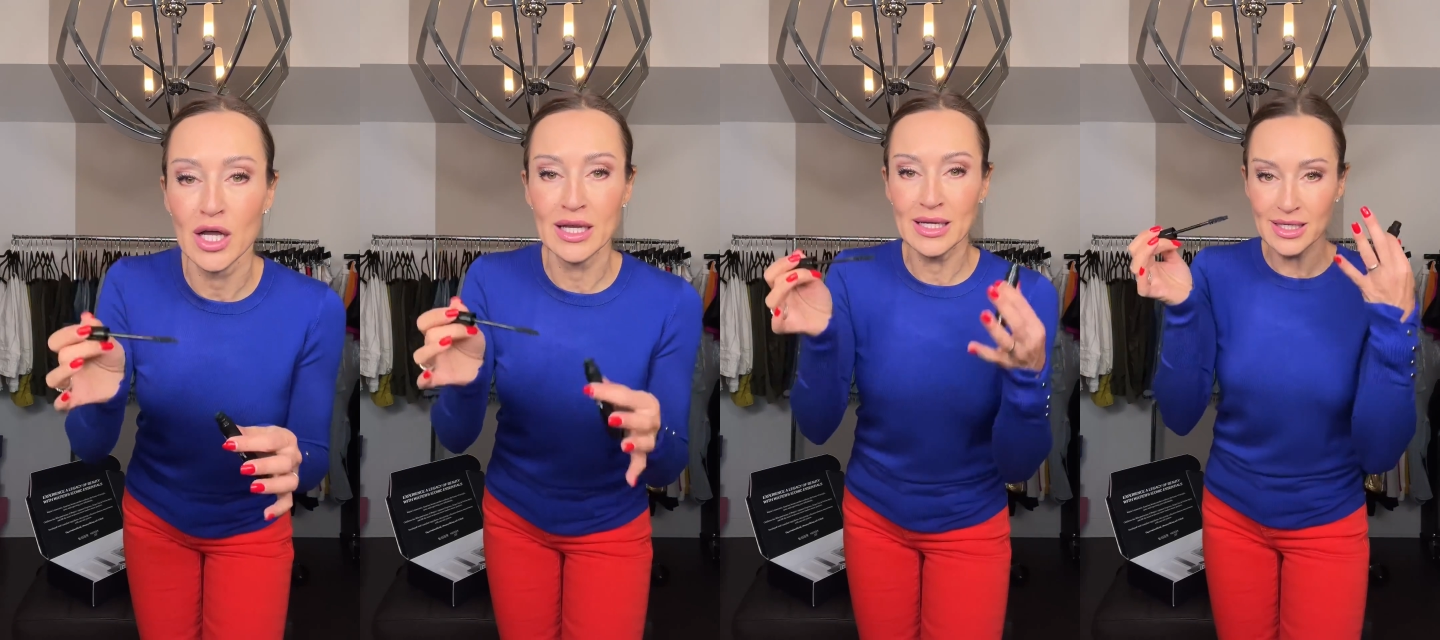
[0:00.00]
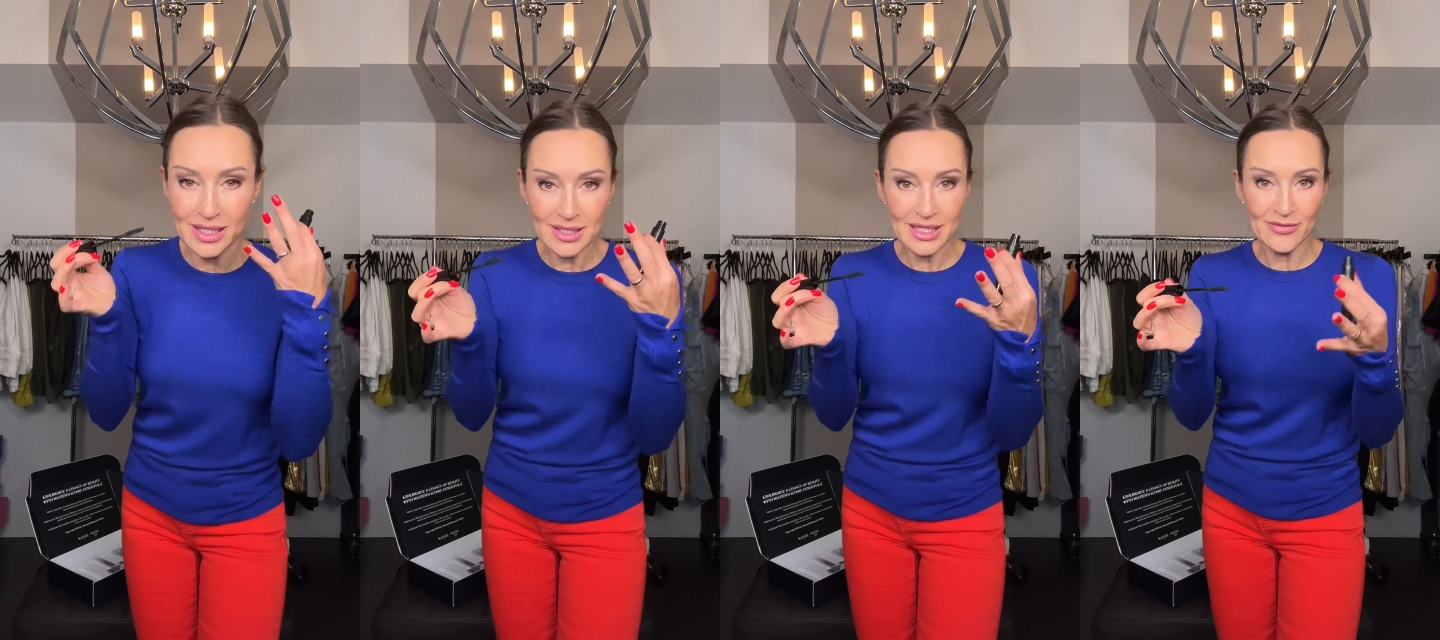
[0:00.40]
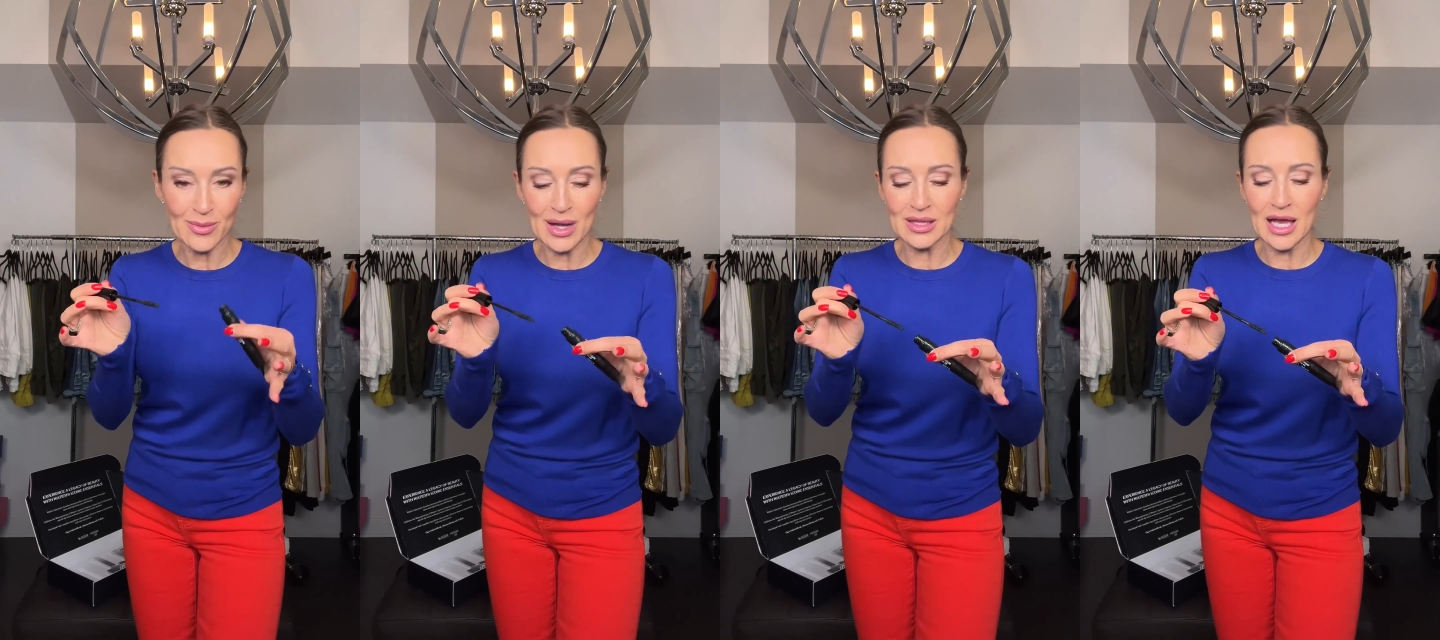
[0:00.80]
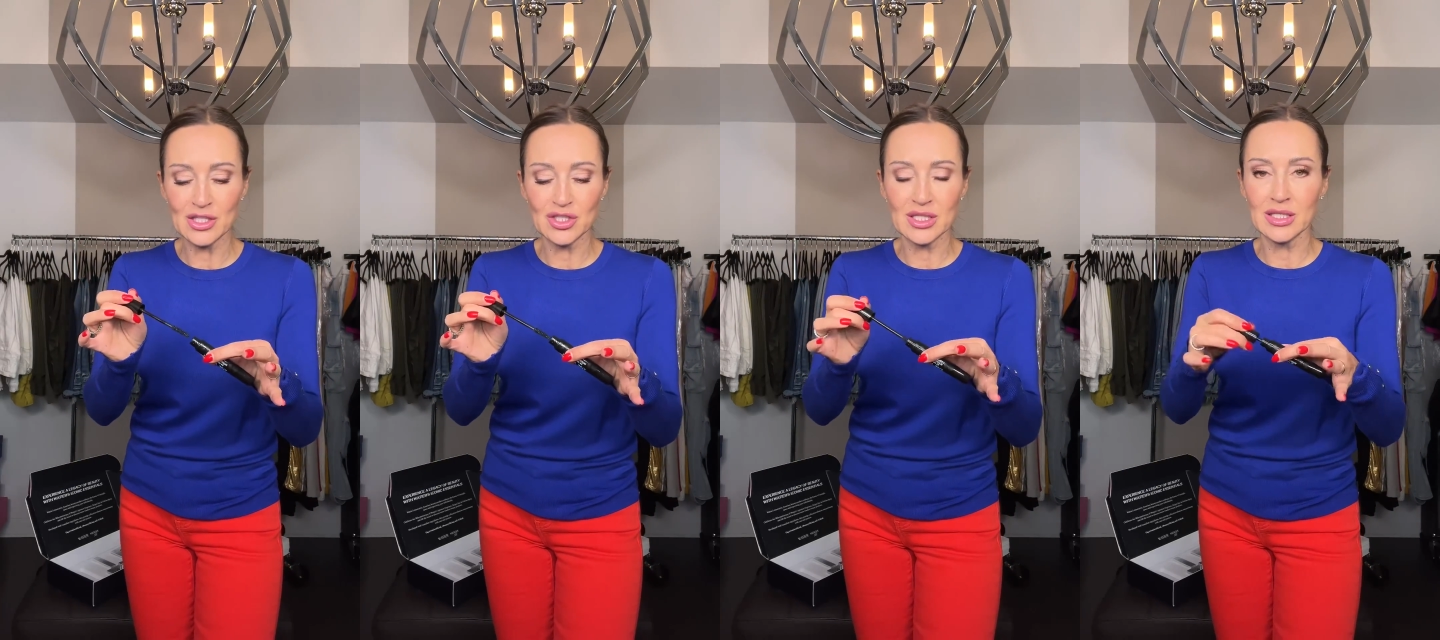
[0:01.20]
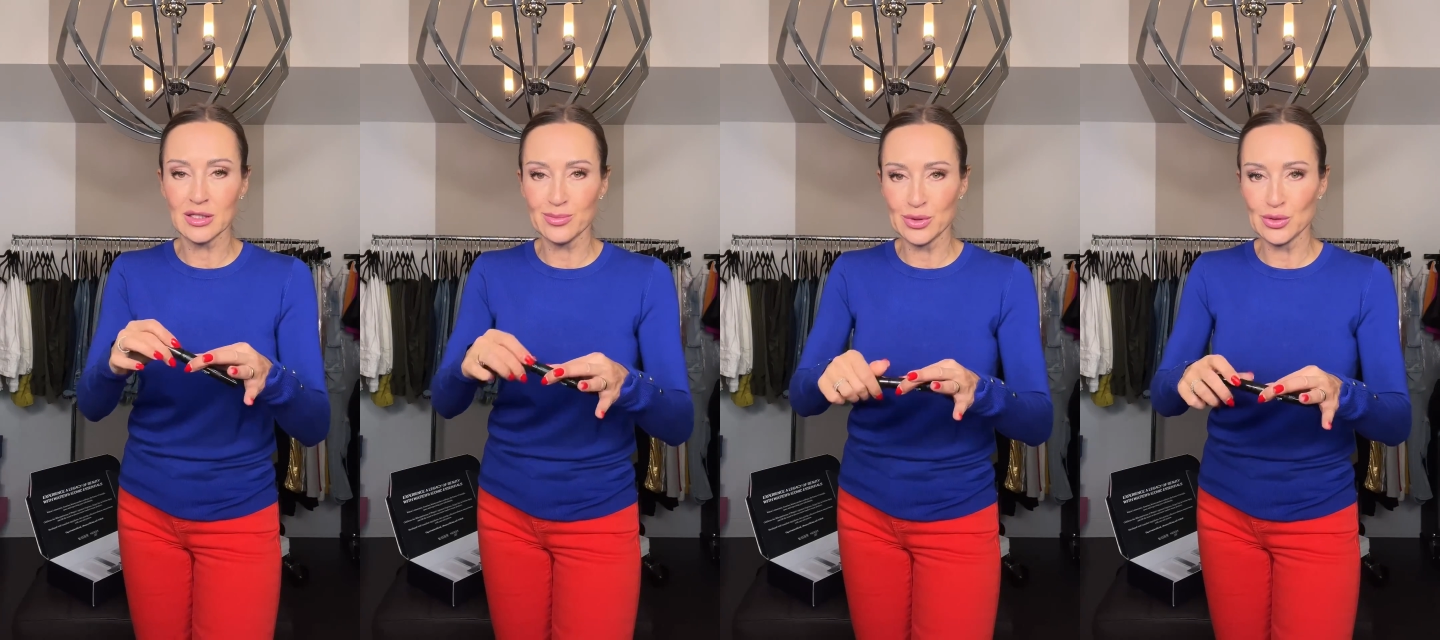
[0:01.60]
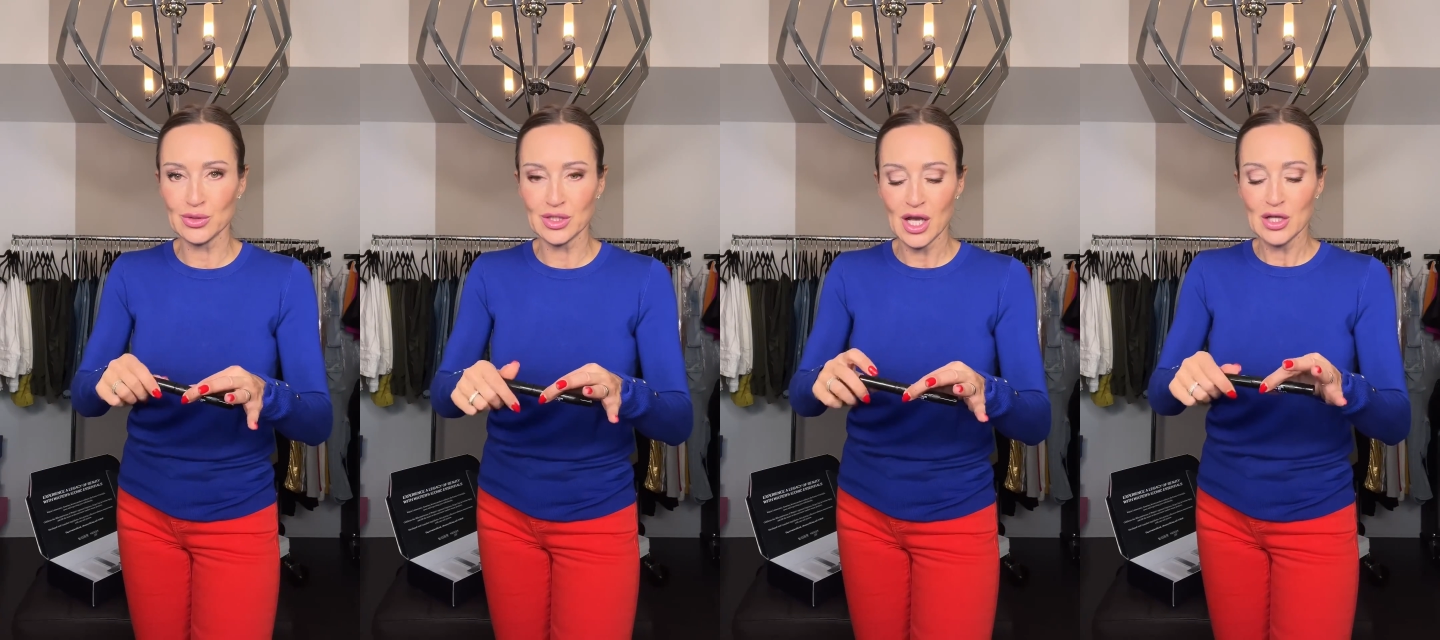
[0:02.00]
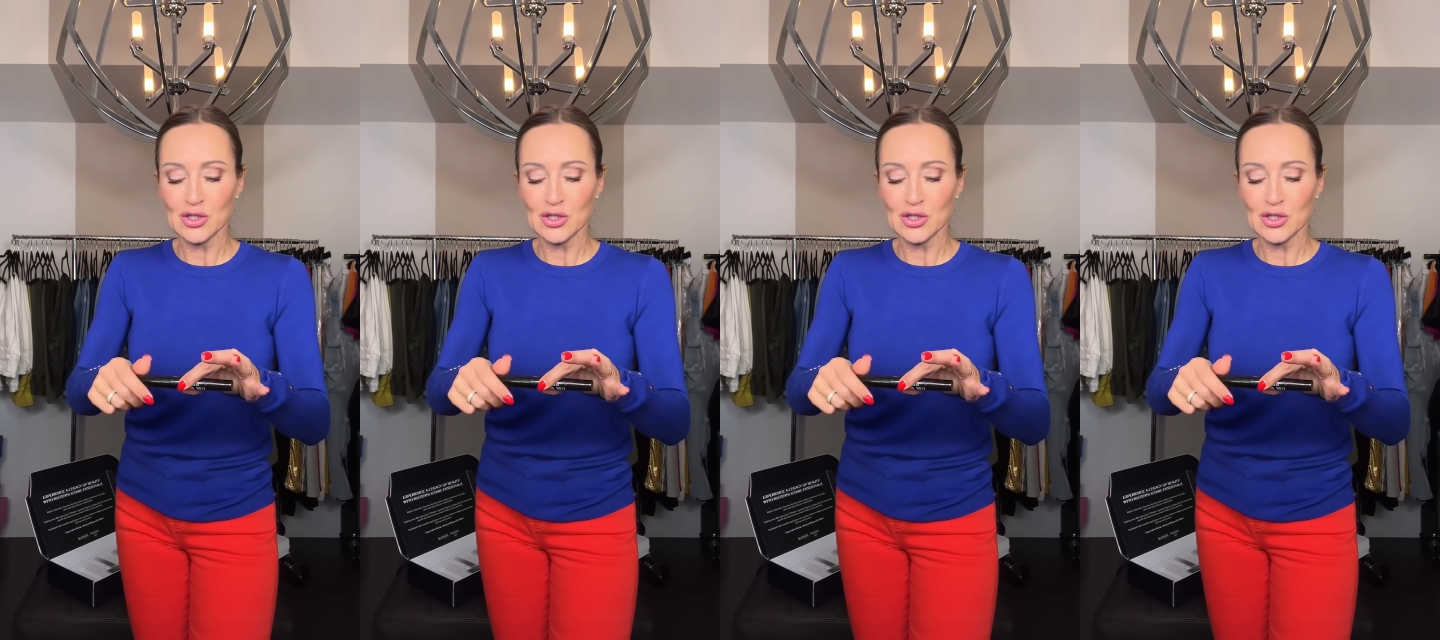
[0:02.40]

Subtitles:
and it is giving my lashes a little boost.